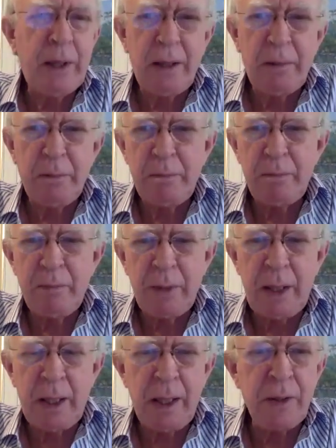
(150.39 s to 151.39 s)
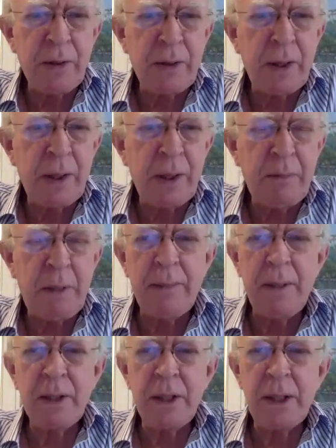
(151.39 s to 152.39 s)
and
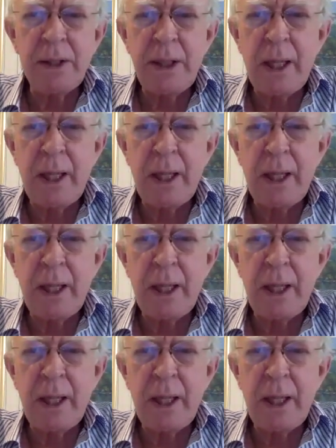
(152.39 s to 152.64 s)
maybe it's the